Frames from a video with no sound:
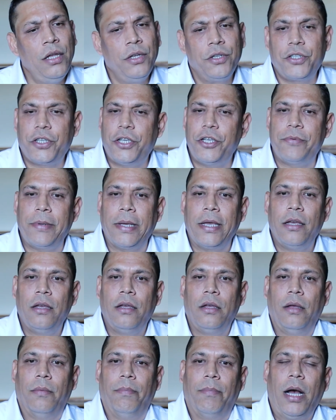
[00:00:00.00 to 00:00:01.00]
excuse me,
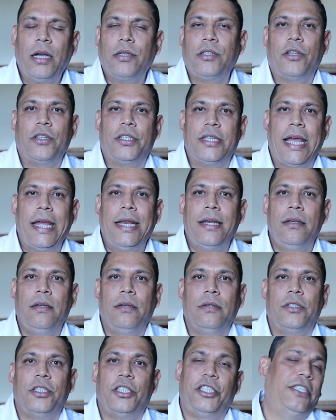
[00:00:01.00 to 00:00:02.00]
marks has
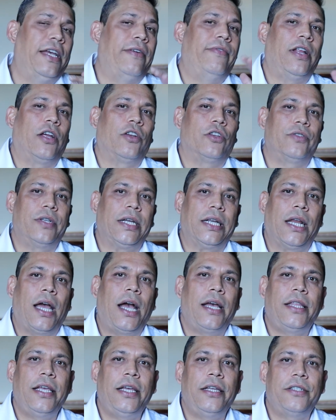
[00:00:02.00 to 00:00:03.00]
10, 7 out of 10.
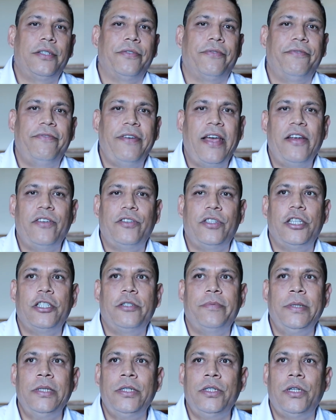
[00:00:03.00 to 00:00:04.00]
I think it's a fair
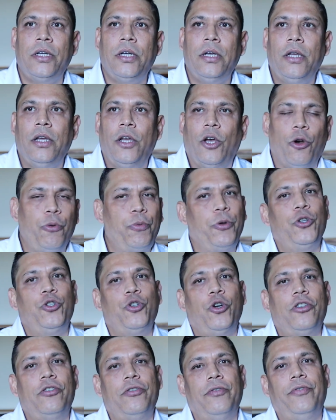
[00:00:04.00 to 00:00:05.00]
assessment. Hope you
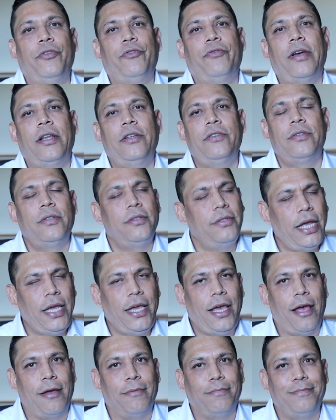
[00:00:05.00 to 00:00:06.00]
enjoyed this review, fellas.
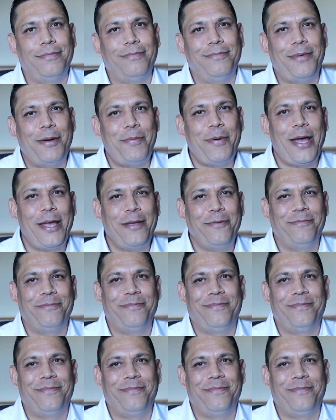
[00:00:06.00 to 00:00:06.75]
Take care. Bye bye.